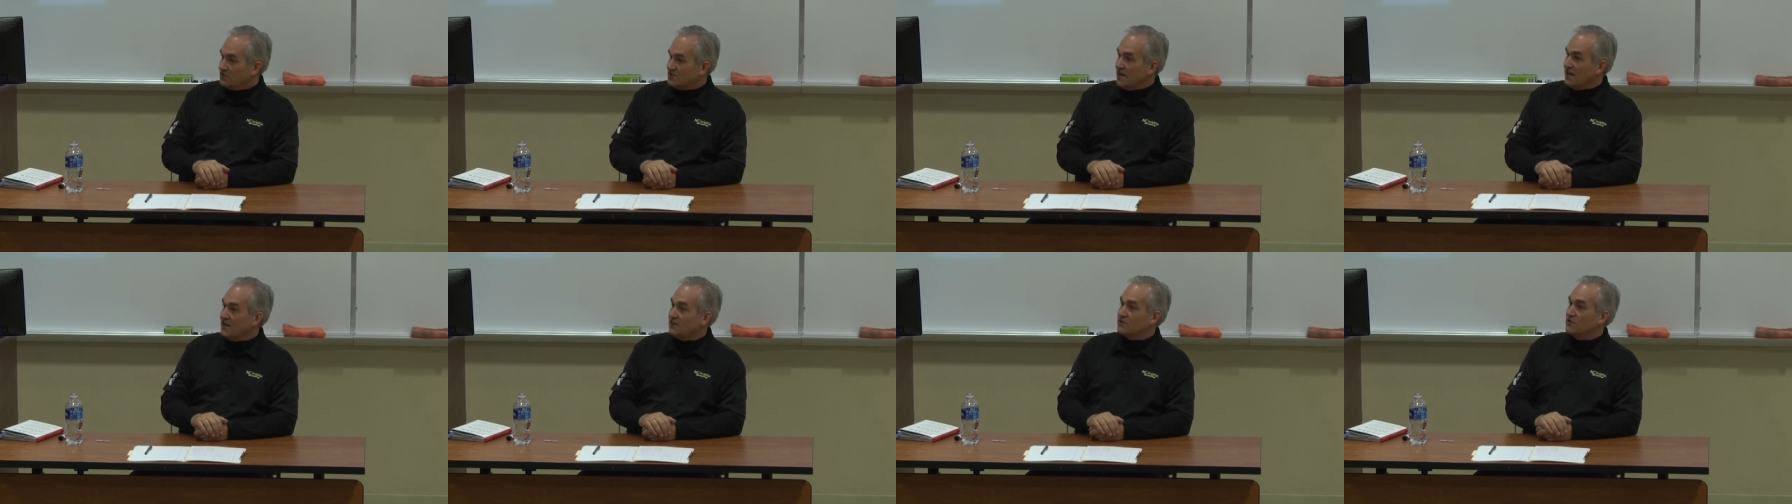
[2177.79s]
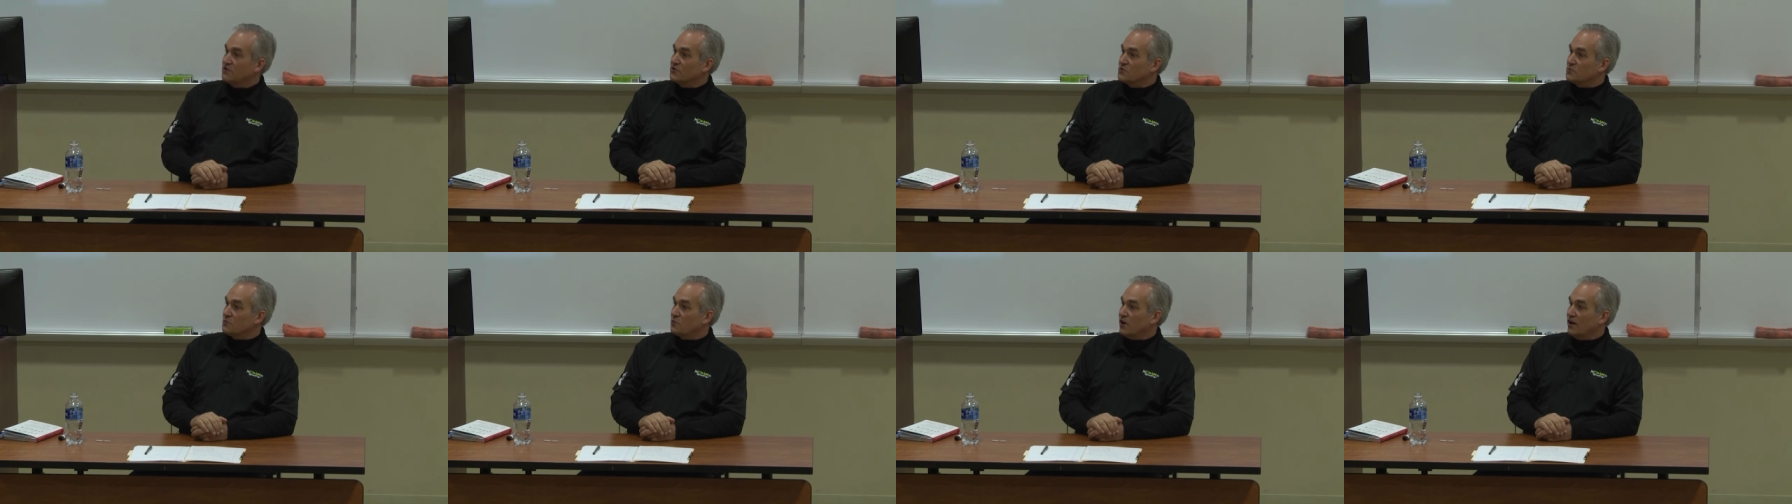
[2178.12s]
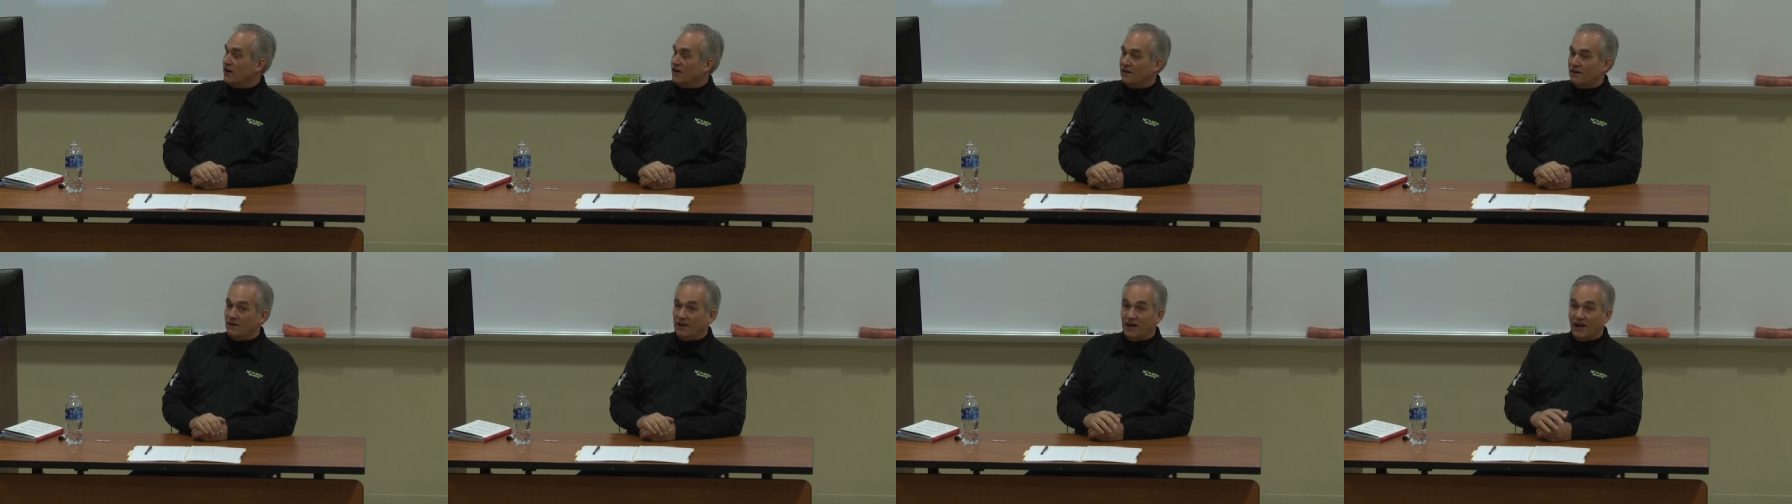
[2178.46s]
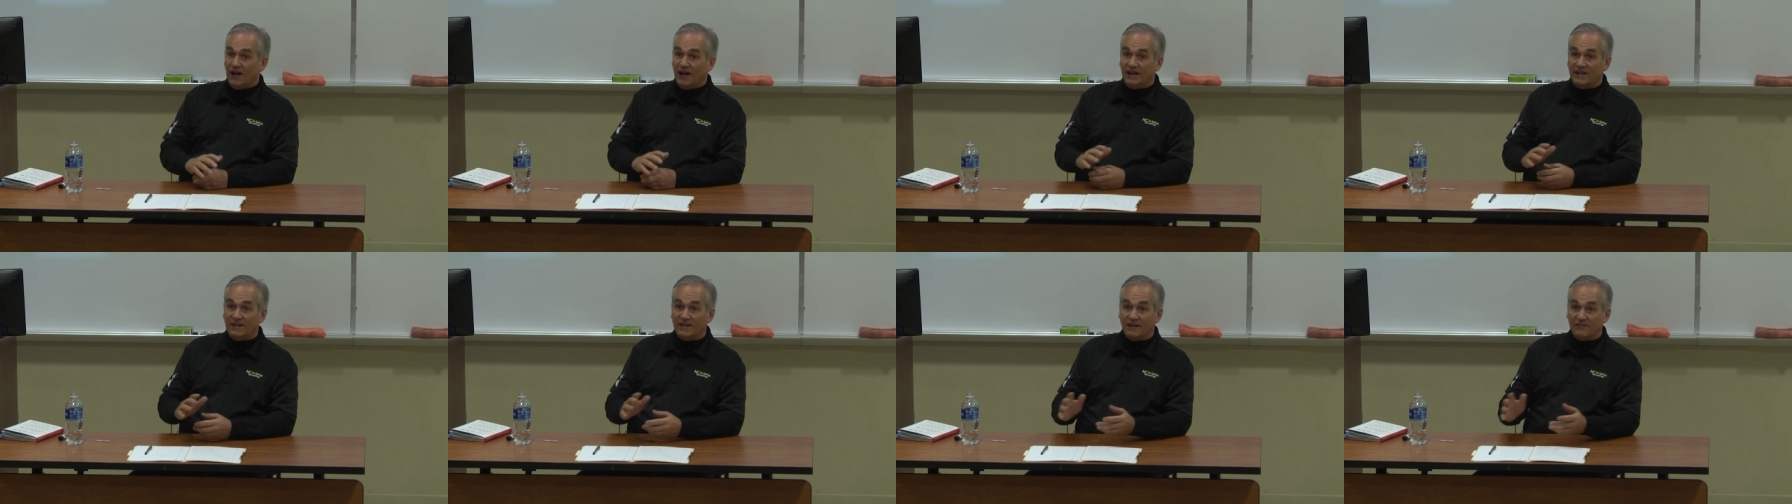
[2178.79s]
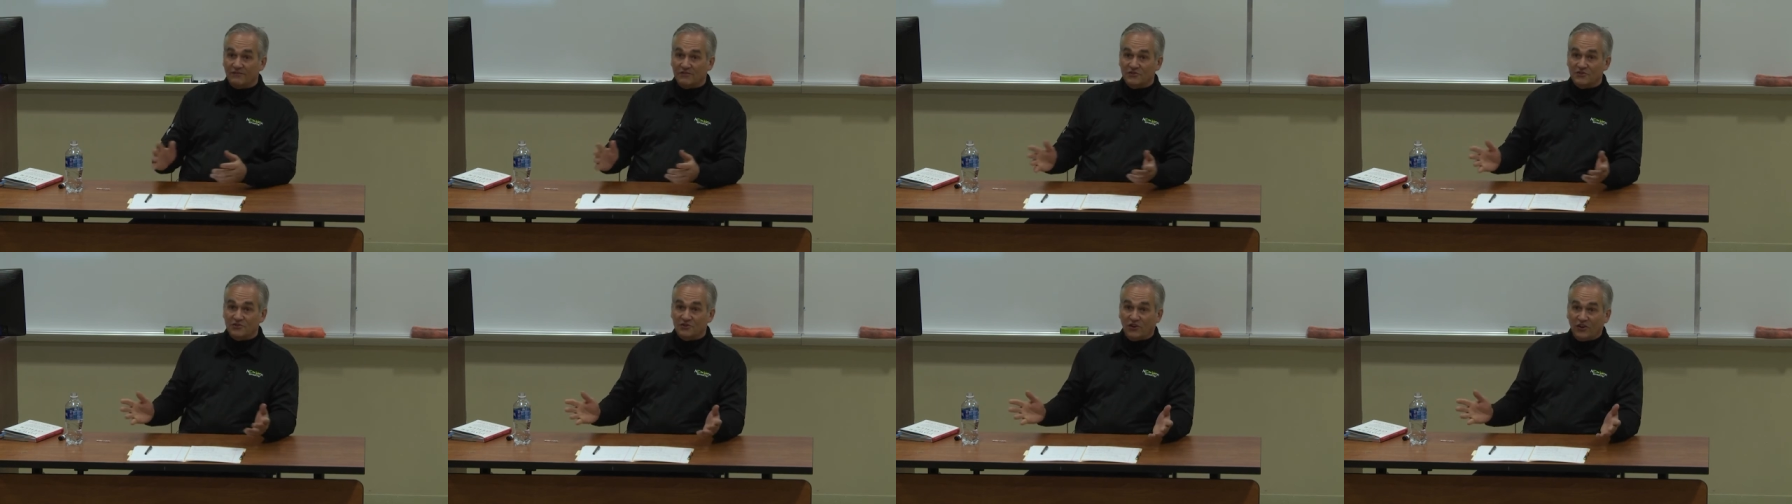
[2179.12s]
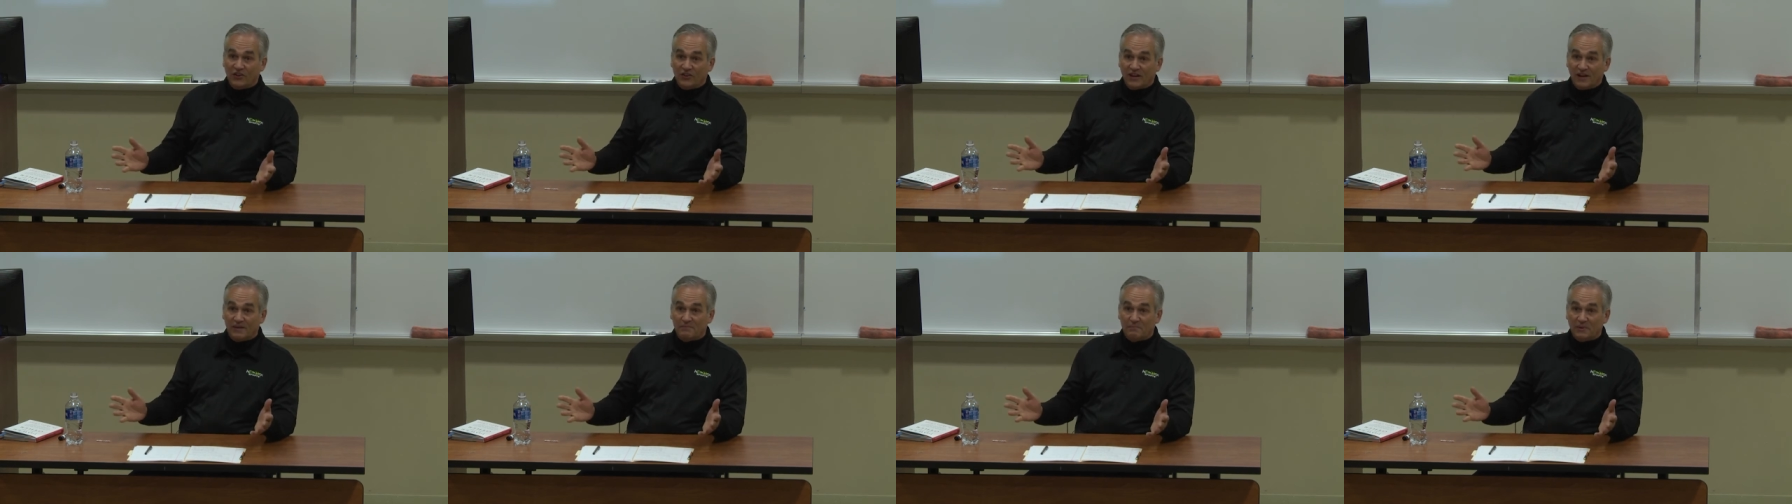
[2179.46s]
10 years prior. I never
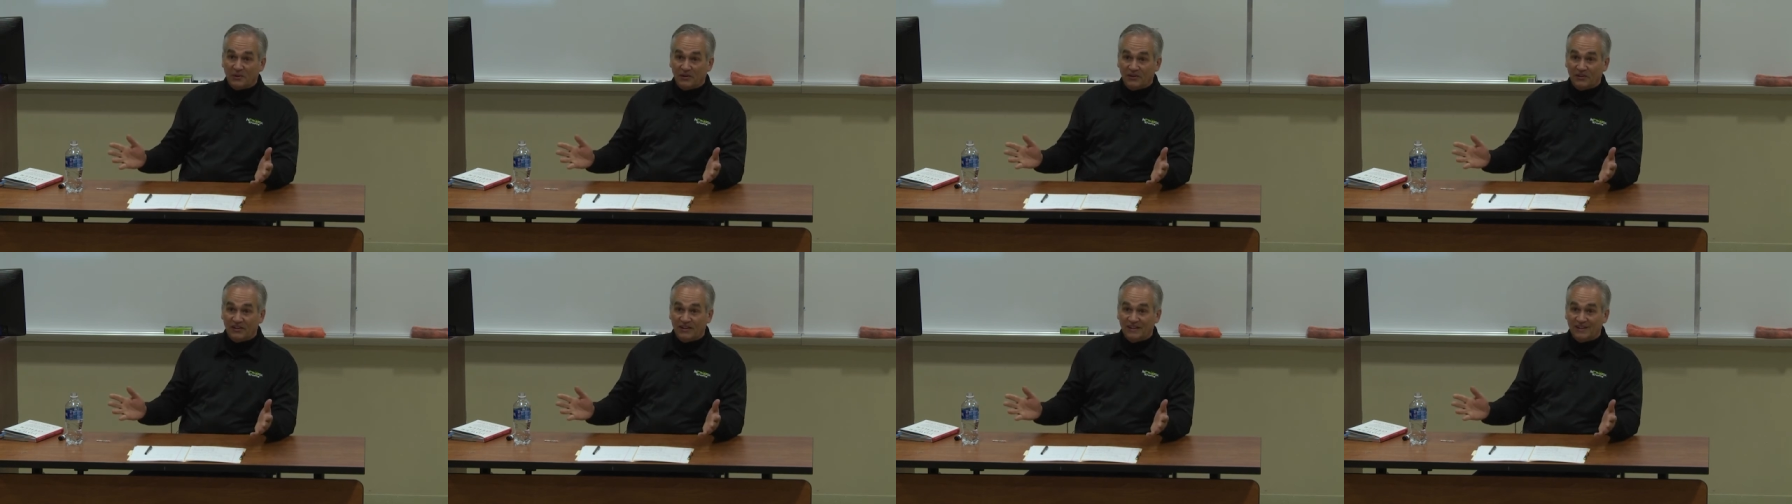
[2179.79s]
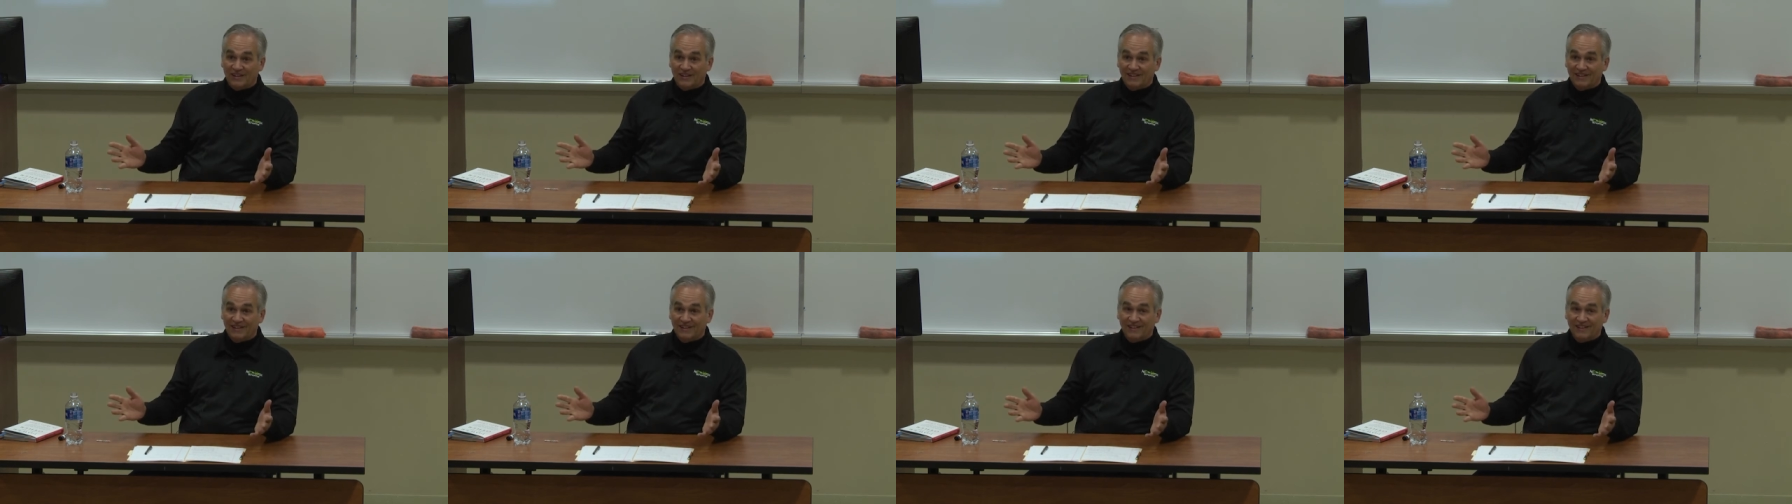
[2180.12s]
saw that building.